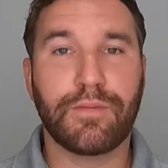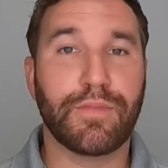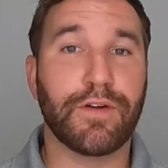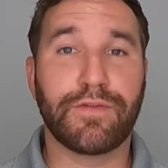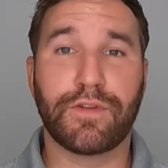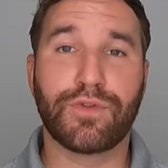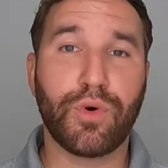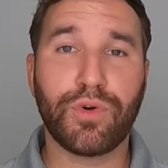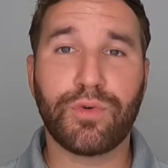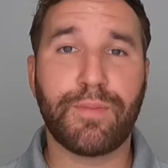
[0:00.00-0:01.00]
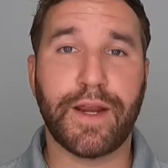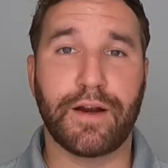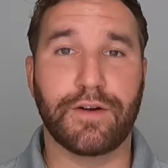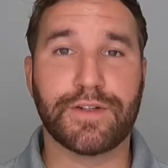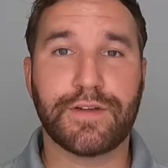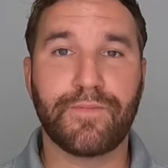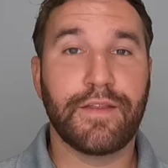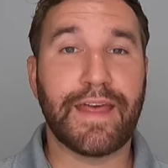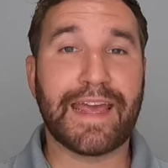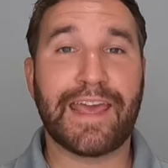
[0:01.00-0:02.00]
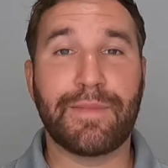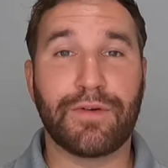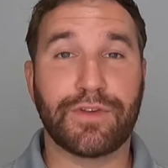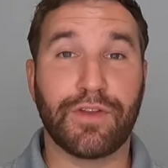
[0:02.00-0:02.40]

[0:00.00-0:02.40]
But for the total repairs, that came out